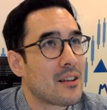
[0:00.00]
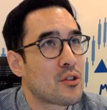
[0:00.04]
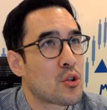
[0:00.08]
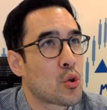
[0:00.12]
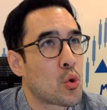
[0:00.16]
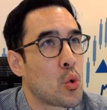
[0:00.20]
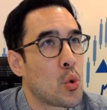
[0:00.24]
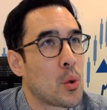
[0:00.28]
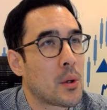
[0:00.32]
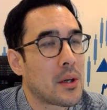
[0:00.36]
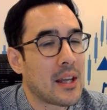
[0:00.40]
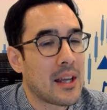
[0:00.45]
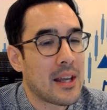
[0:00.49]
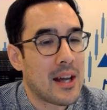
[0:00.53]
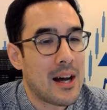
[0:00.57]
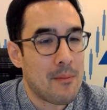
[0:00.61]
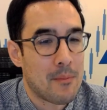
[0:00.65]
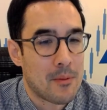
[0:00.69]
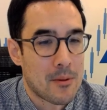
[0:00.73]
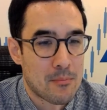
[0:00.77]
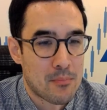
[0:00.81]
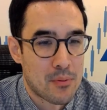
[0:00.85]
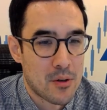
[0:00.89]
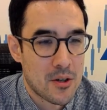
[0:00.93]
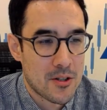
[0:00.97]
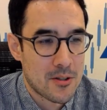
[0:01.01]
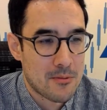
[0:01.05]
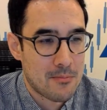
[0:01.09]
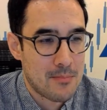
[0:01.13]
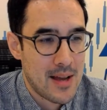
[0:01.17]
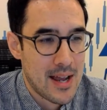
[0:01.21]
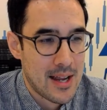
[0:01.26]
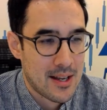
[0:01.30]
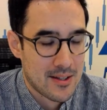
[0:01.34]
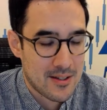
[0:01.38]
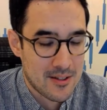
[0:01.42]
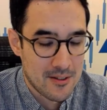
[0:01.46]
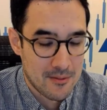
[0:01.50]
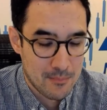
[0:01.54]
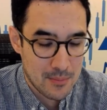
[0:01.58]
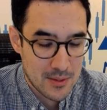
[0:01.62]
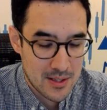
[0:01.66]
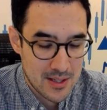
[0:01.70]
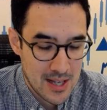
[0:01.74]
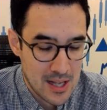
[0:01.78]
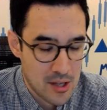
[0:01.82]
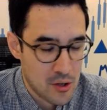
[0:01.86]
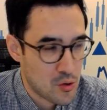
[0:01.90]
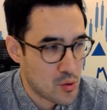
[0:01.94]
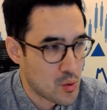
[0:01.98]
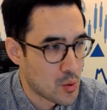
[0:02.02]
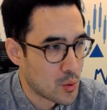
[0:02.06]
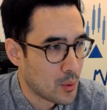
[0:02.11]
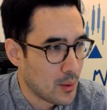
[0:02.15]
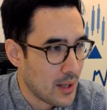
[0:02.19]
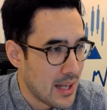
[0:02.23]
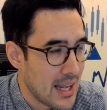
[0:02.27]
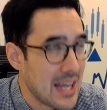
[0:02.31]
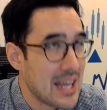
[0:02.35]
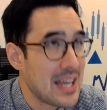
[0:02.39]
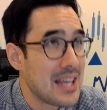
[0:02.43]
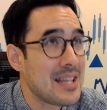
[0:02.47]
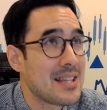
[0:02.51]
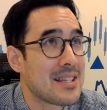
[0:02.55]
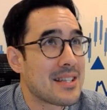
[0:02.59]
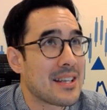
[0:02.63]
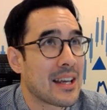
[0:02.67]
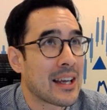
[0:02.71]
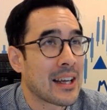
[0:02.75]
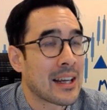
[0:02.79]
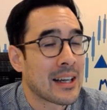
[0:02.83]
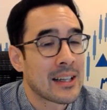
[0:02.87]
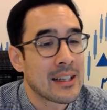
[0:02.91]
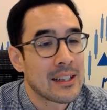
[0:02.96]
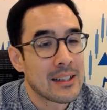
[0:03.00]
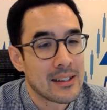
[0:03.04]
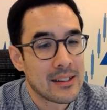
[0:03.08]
talking up the prospects of potential easing,